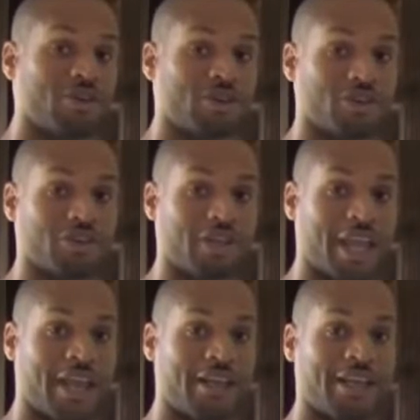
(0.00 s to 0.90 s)
due to
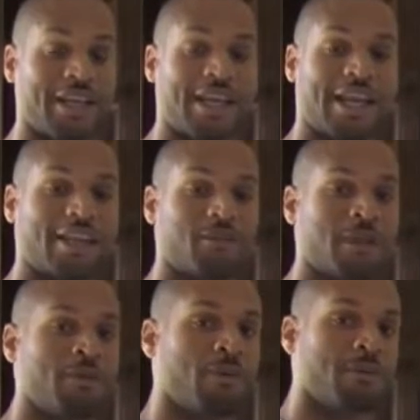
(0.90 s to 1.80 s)
Christianity, has
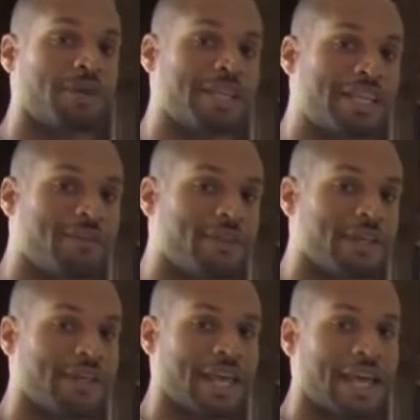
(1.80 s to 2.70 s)
people
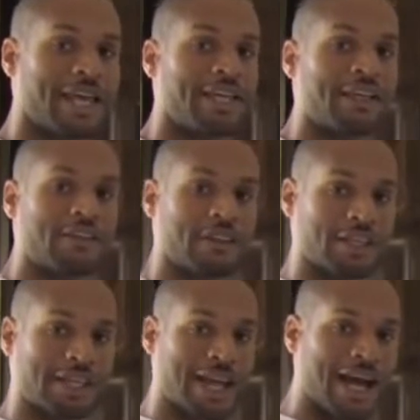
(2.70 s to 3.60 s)
believing that
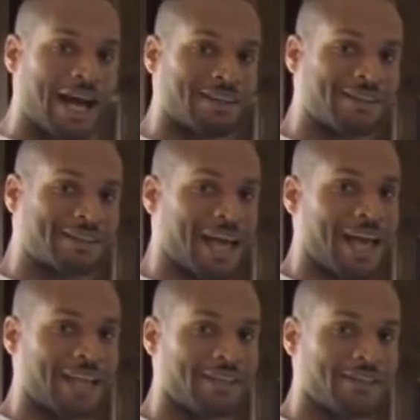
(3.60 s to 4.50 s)
the God
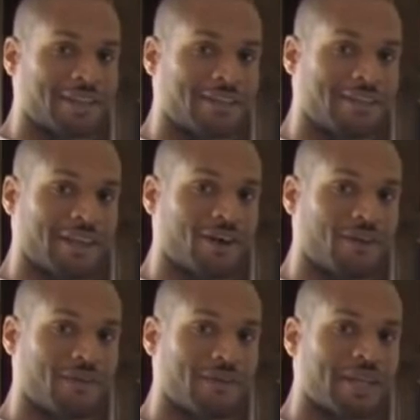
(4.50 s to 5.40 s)
science
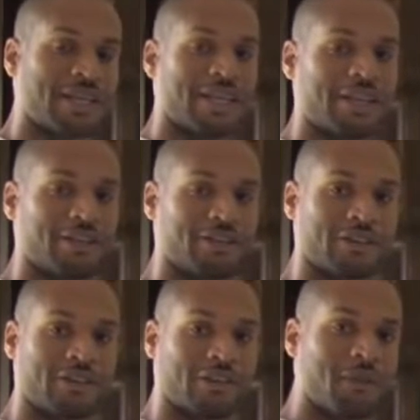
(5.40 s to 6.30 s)
itself is
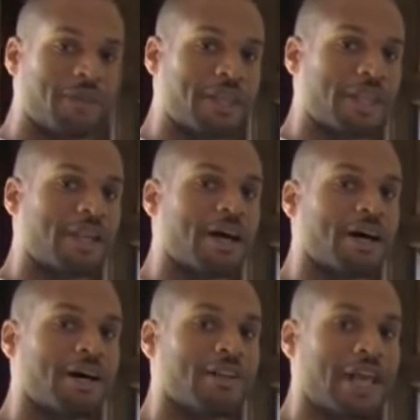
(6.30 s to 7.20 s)
something
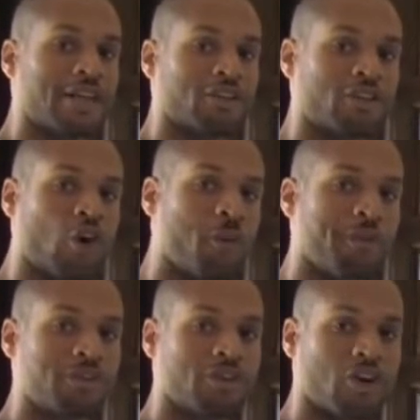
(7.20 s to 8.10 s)
that is so
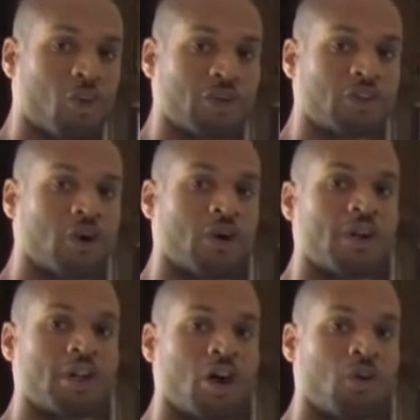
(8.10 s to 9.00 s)
mystical and so
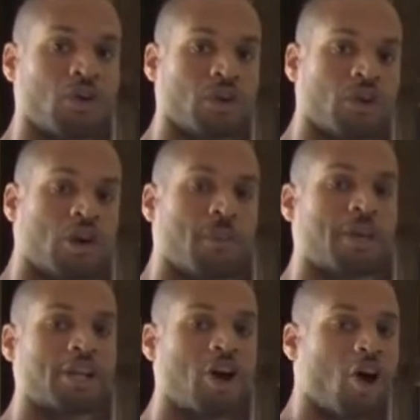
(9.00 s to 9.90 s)
unknown.
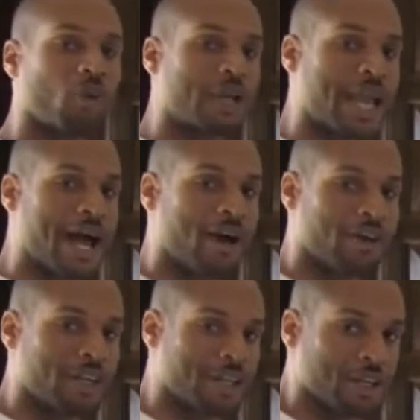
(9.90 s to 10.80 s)
But in all
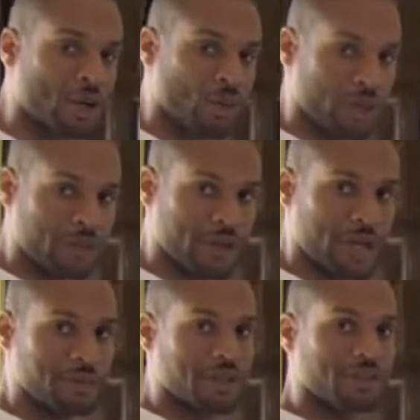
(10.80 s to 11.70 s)
reality, we've
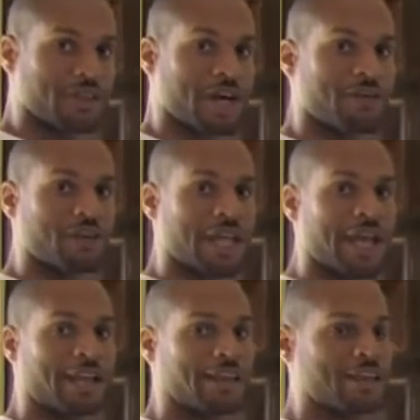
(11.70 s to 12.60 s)
come to discover
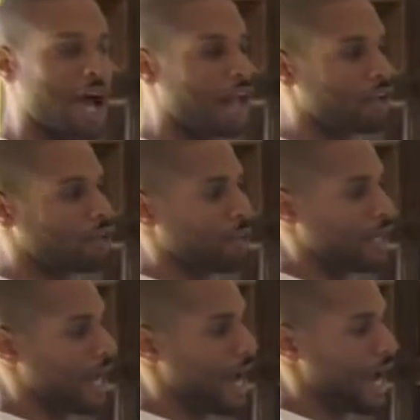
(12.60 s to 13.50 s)
that the knowledge
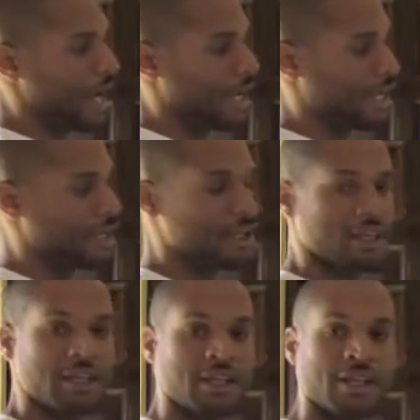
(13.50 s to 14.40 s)
behind
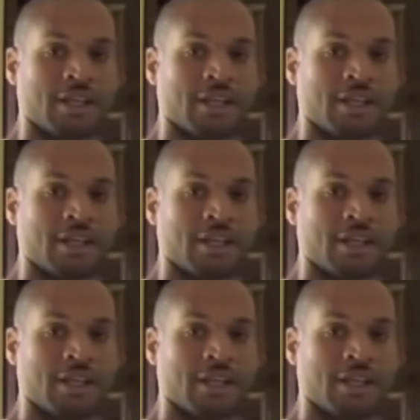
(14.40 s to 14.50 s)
